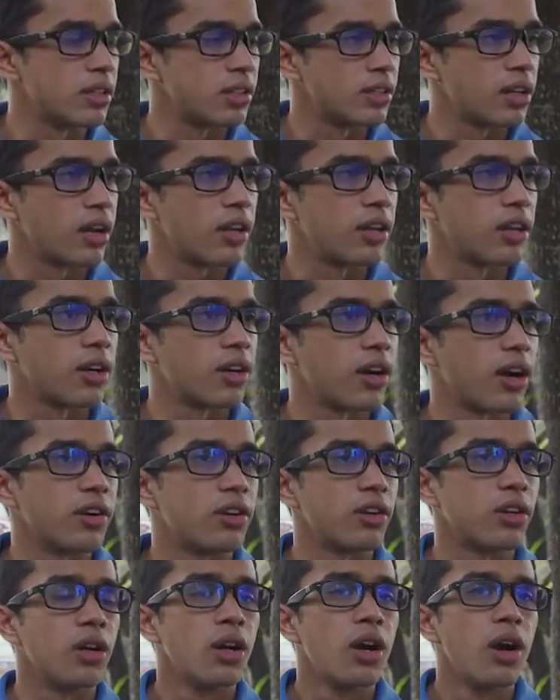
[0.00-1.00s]
in, the, in our
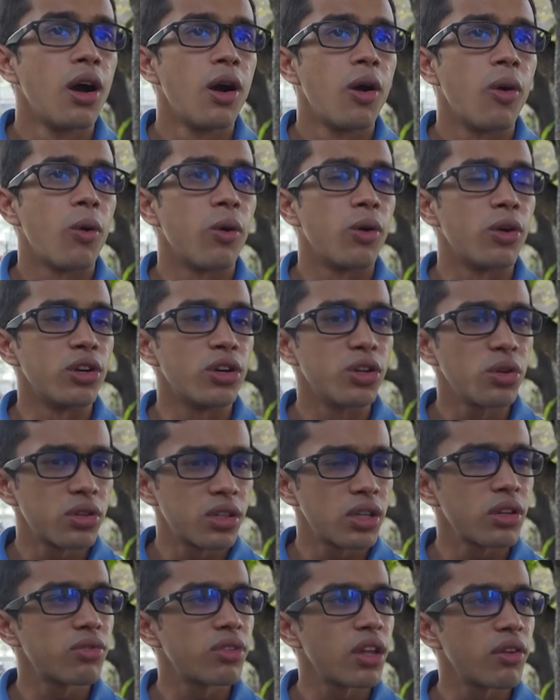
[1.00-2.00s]
country, uh, do you
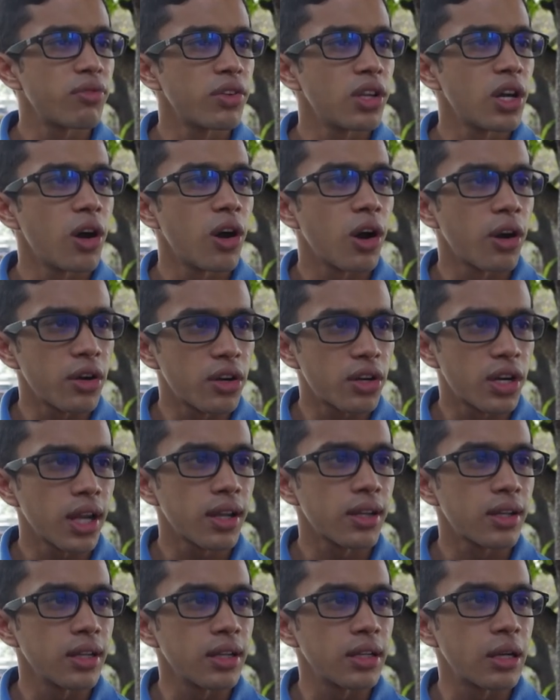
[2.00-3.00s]
think that we are on
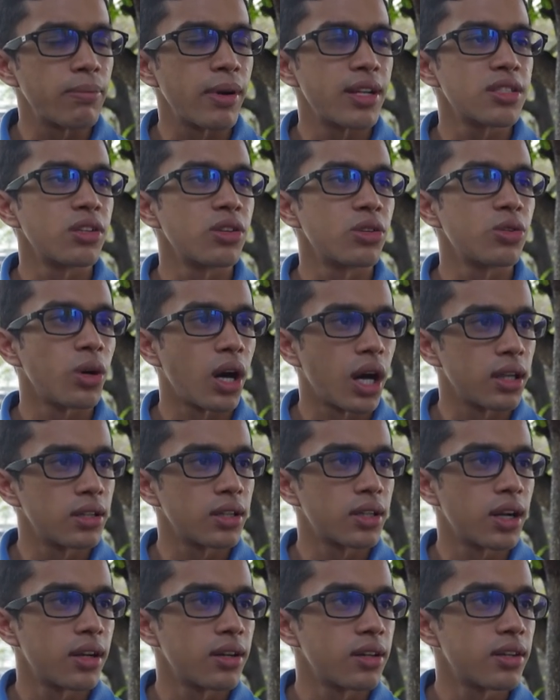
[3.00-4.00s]
track in comparison to other
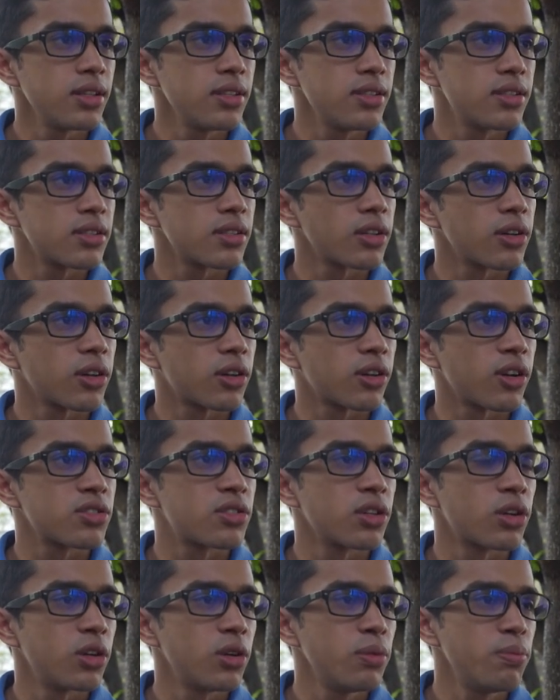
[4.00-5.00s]
countries across
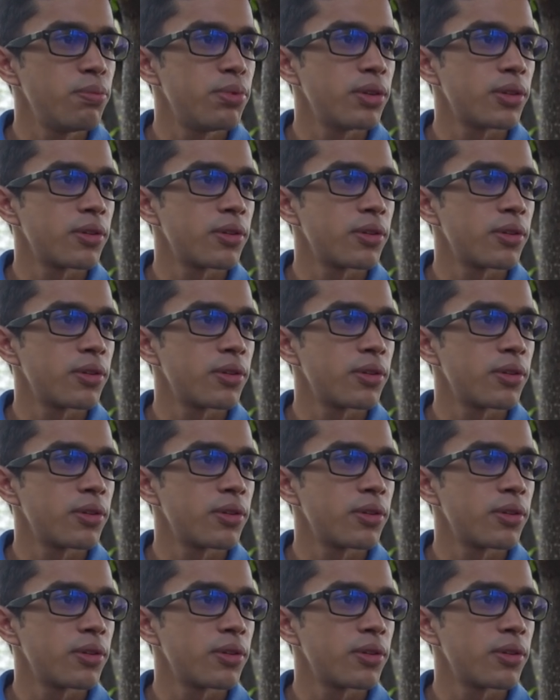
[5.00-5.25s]
the globe?